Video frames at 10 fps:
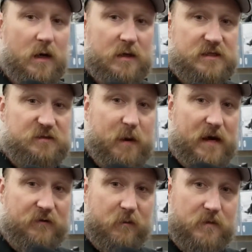
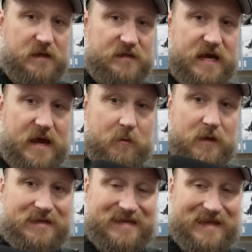spike from this camera
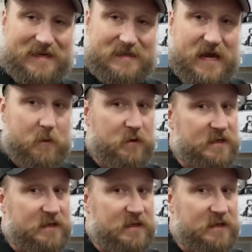to this camera